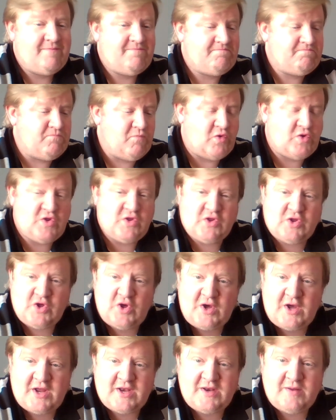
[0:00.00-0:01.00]
which is
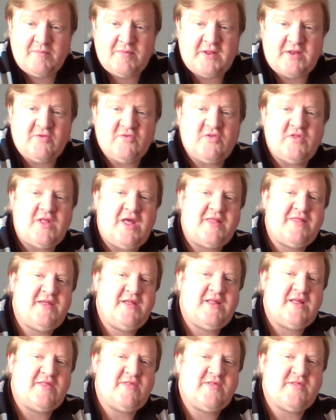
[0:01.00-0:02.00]
good. But there's
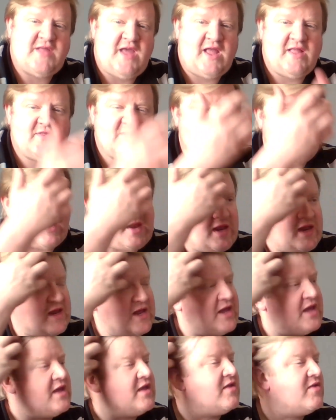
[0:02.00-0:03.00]
nothing that states that
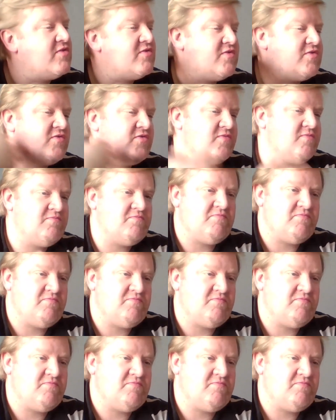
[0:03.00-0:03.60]
he's